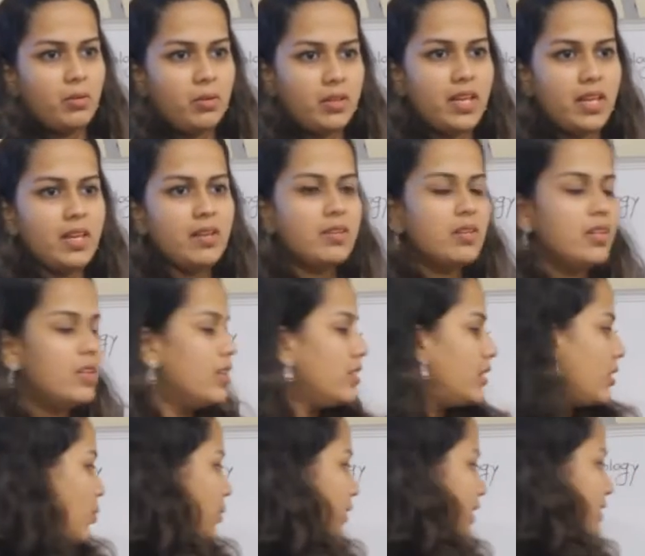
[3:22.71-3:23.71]
Okay.
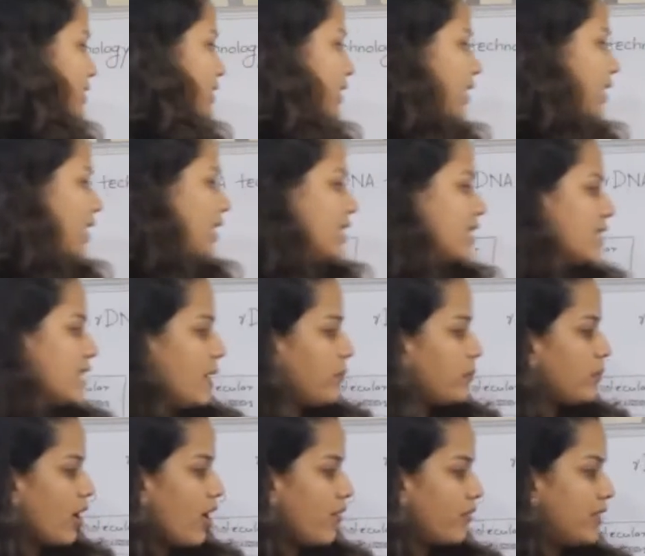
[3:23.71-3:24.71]
Now what is the
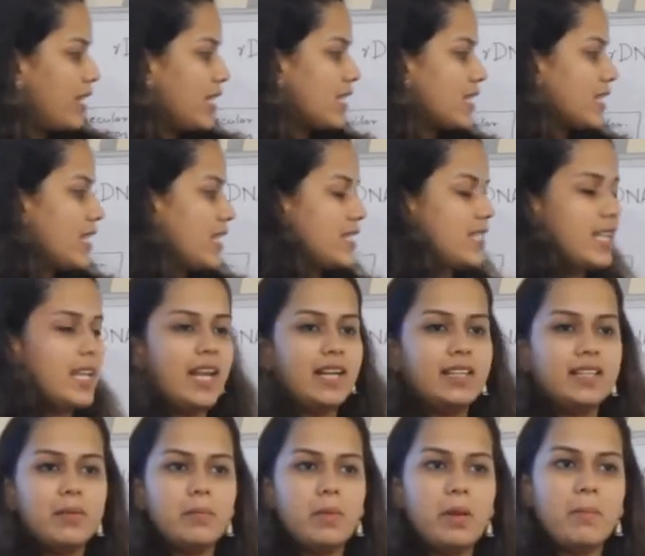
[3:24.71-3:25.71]
concept of this
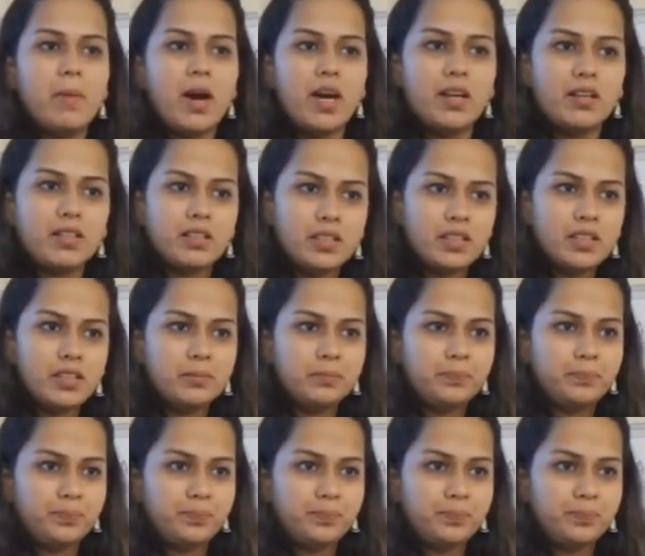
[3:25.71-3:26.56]
selectable marker?